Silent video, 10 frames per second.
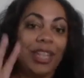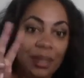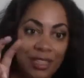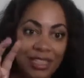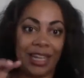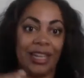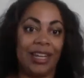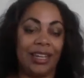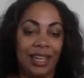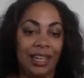
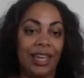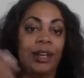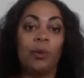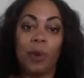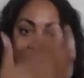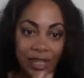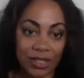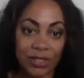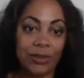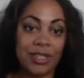imitating in a way
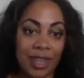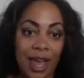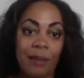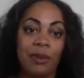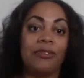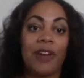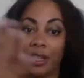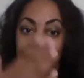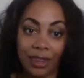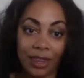that suits them and
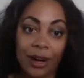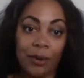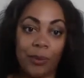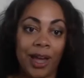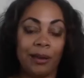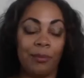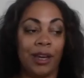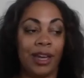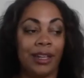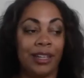finding their way. But